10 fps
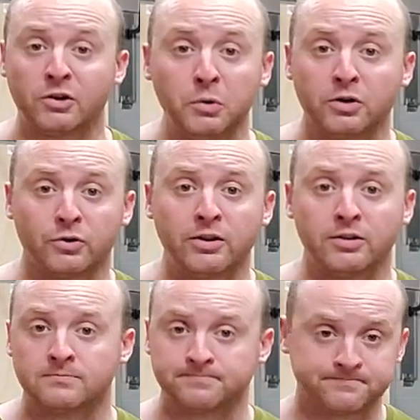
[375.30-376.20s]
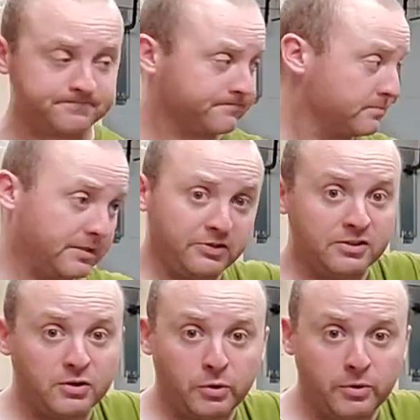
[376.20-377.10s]
I'm not towing a trailer.
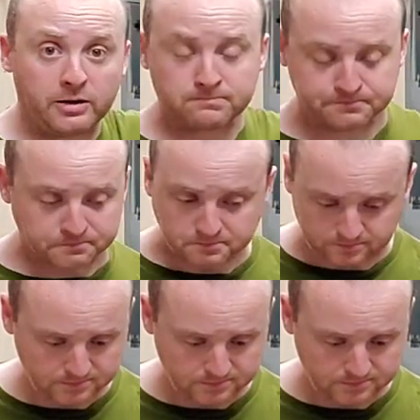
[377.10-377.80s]
This thing's going away.